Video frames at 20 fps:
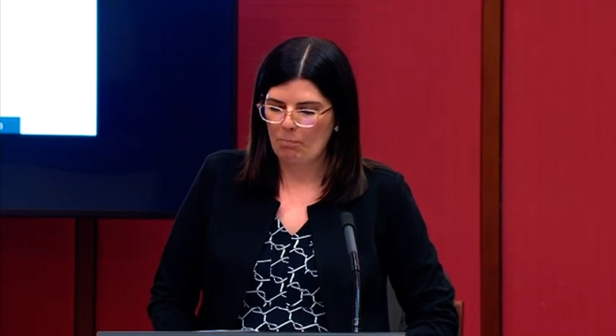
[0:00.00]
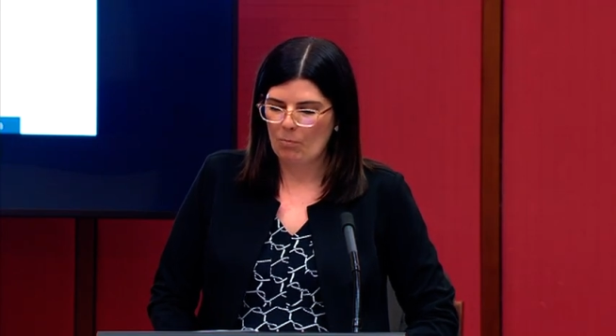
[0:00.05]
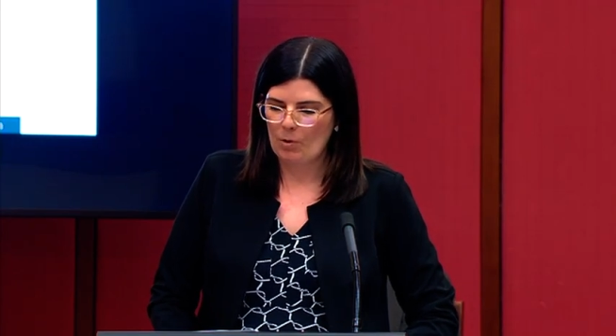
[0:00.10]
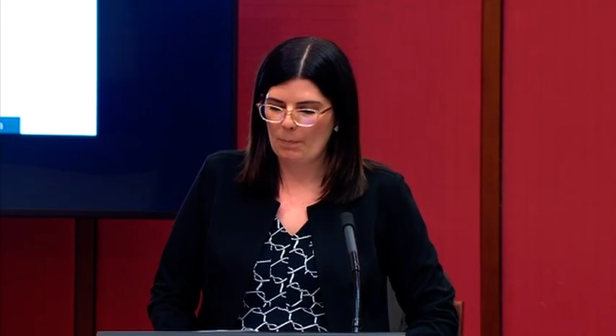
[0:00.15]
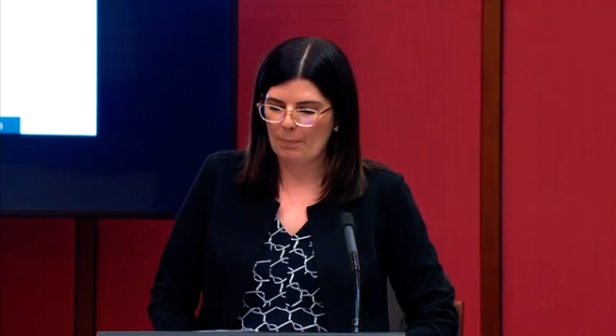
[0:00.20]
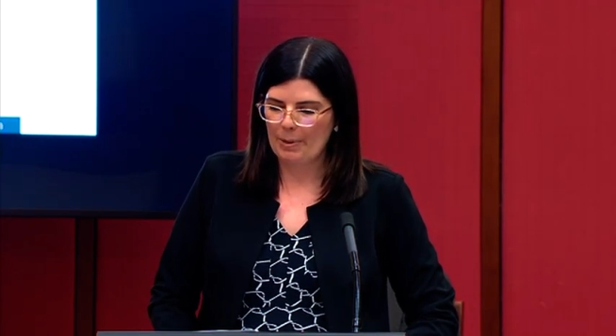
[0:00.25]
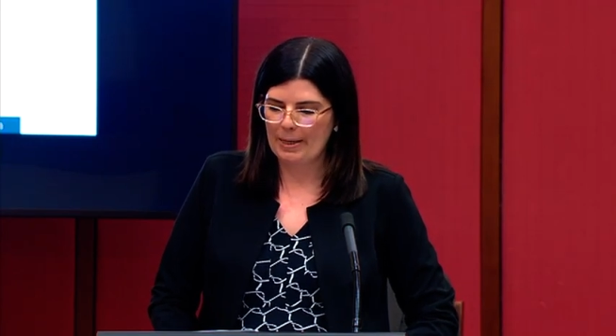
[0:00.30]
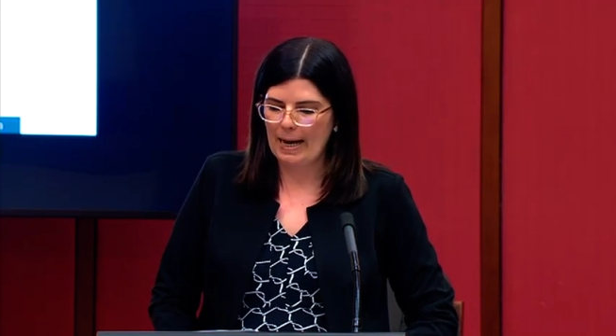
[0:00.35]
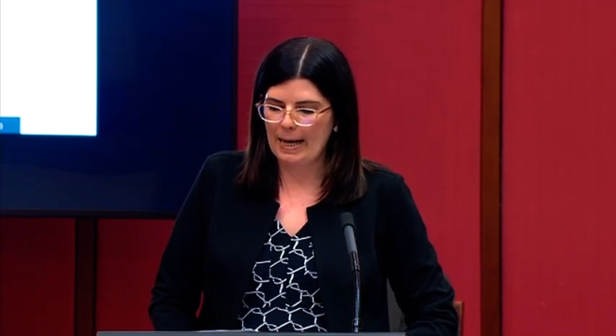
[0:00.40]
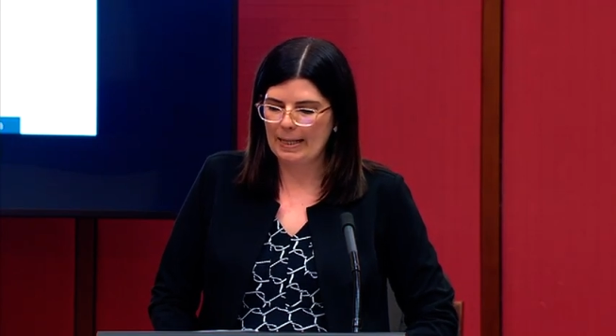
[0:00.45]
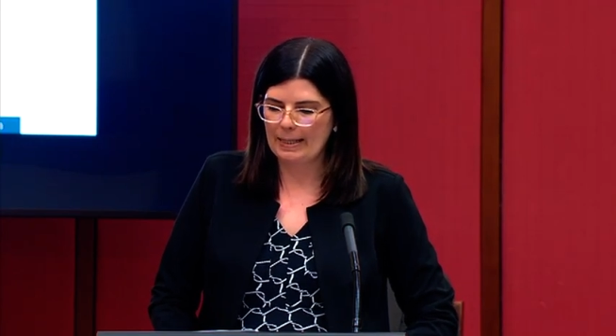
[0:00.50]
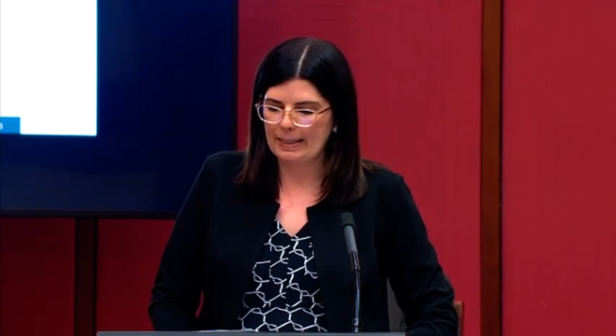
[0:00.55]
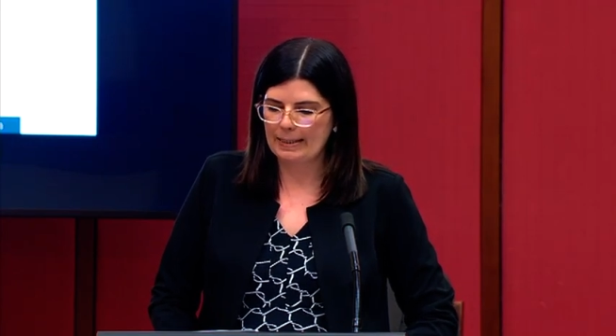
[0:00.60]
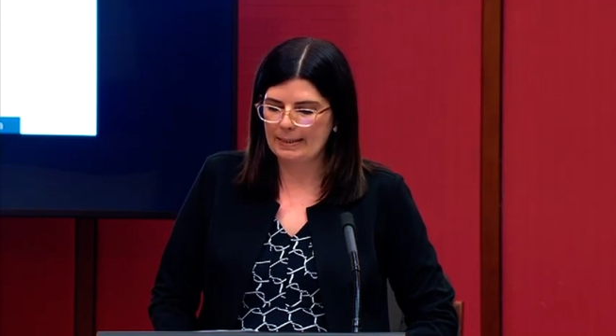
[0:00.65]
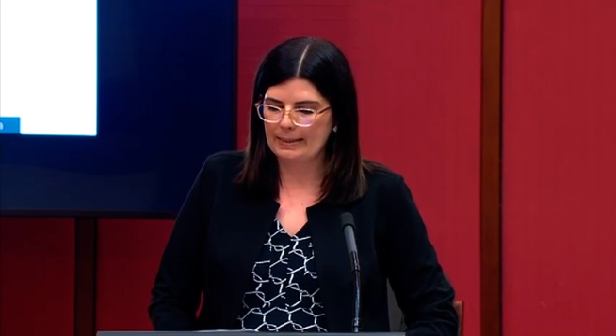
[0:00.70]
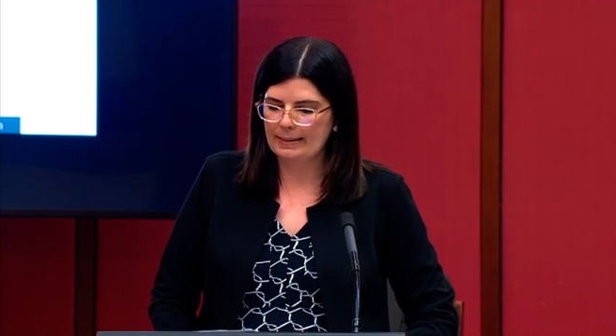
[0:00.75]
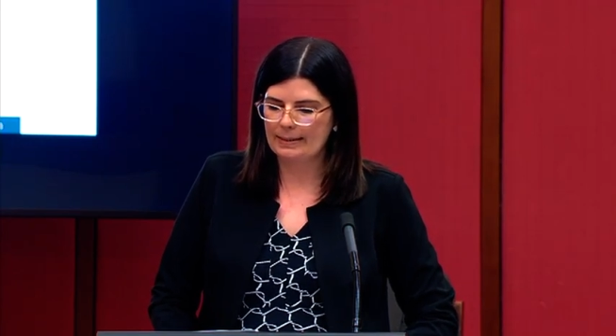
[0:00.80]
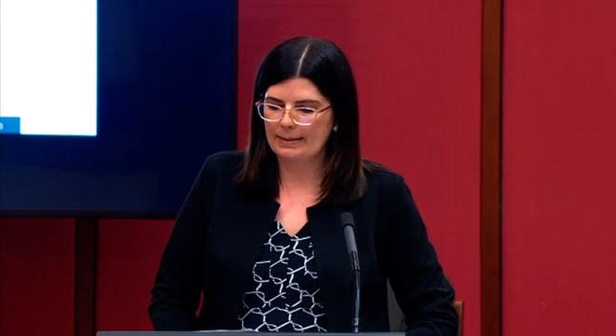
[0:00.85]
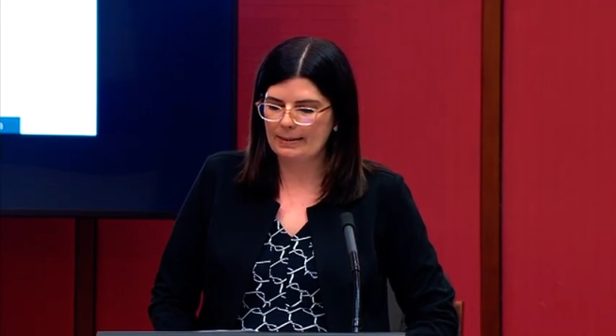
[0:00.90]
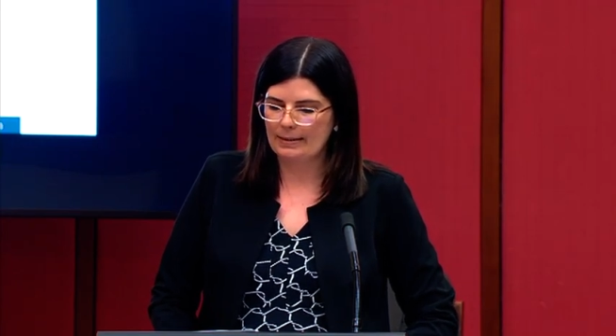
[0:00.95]
But
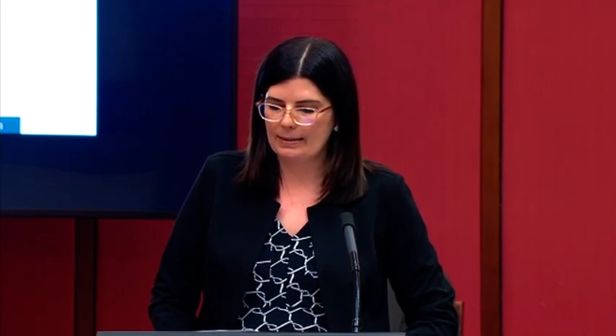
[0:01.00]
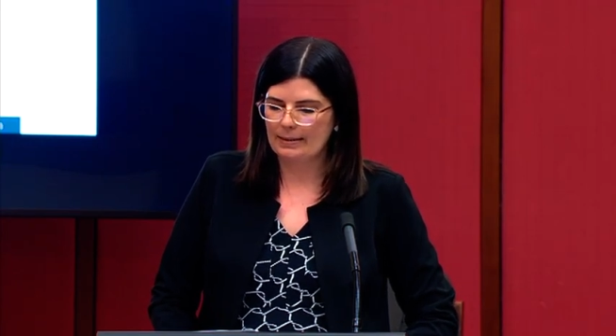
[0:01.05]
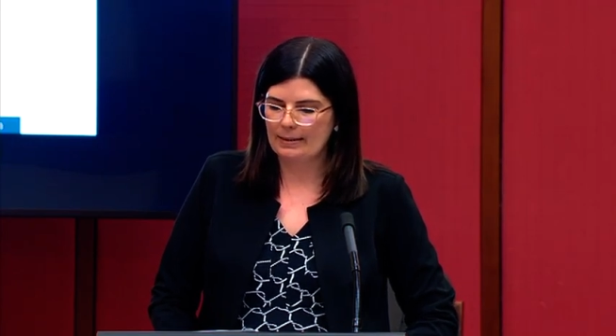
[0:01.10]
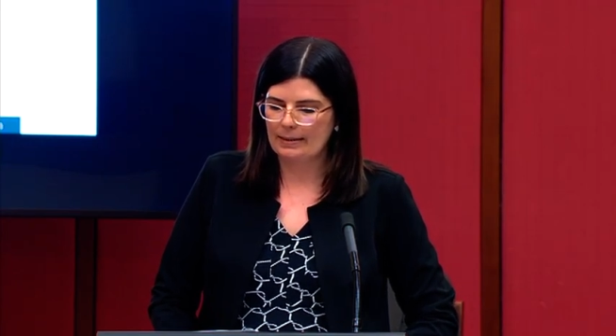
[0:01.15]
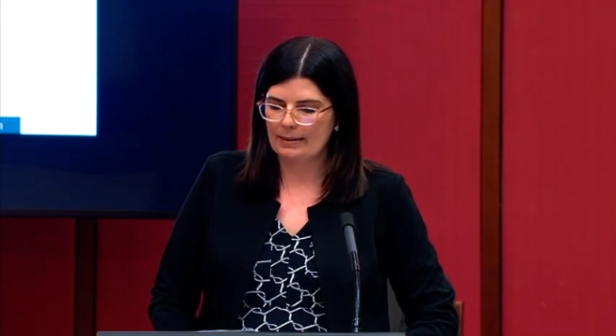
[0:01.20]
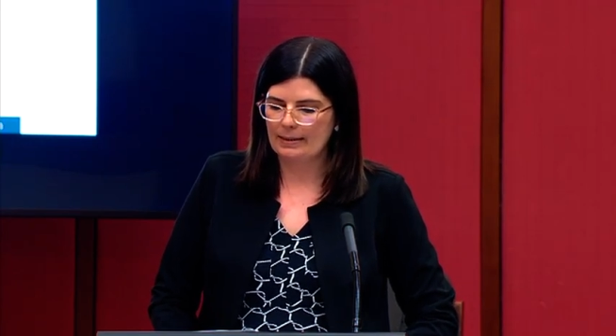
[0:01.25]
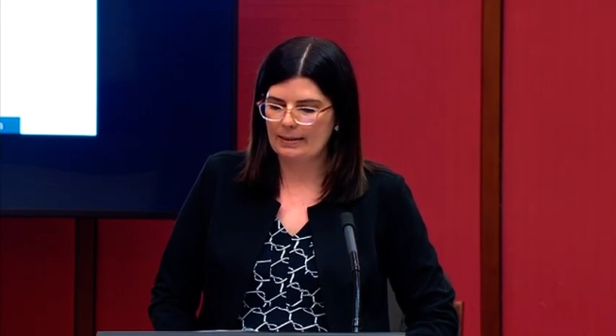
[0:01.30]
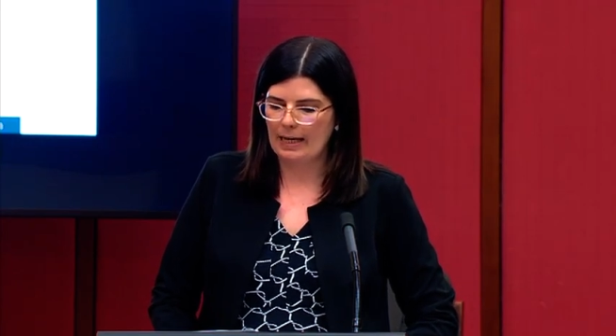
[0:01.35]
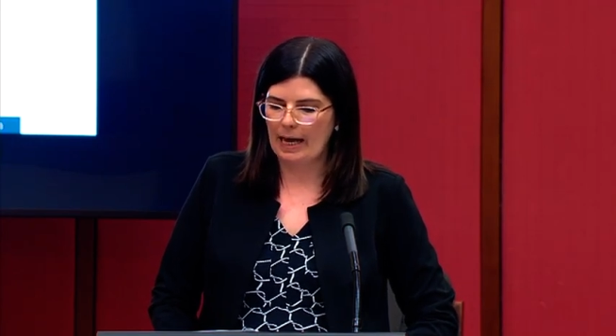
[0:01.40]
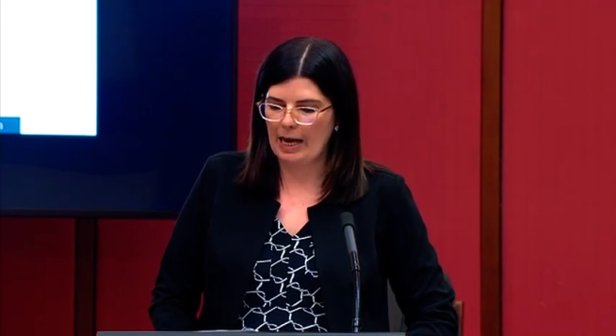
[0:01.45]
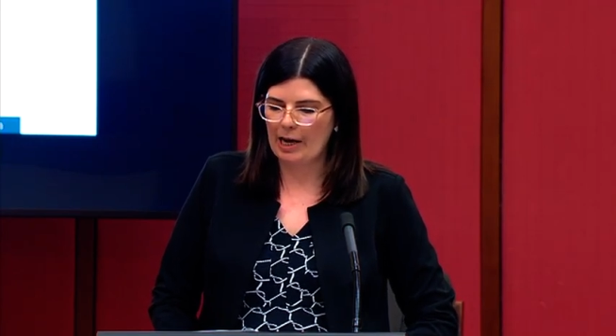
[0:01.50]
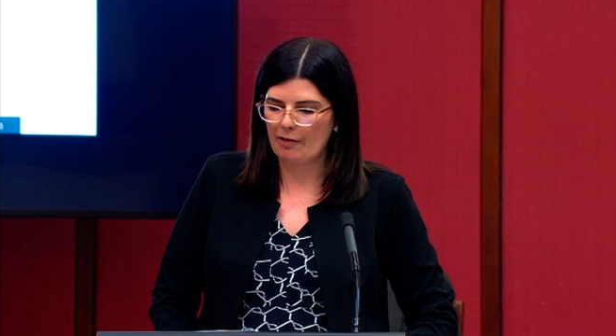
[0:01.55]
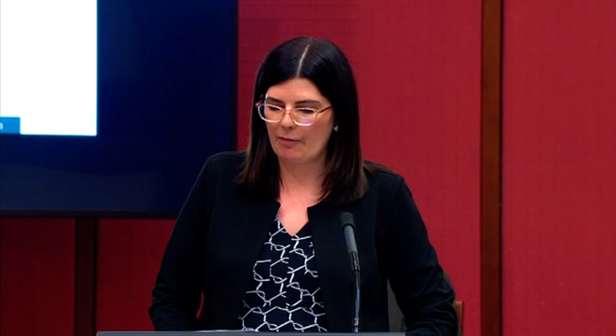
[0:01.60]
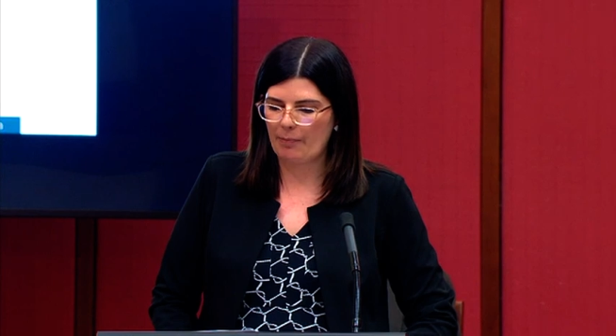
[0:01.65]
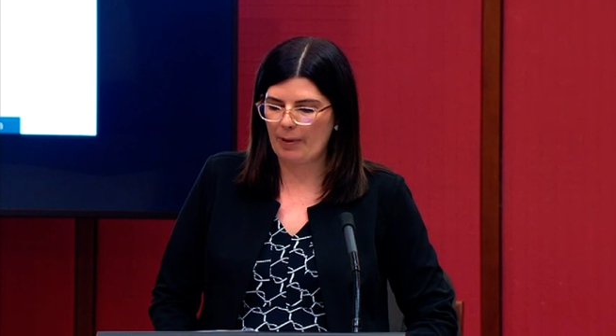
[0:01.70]
Alex gave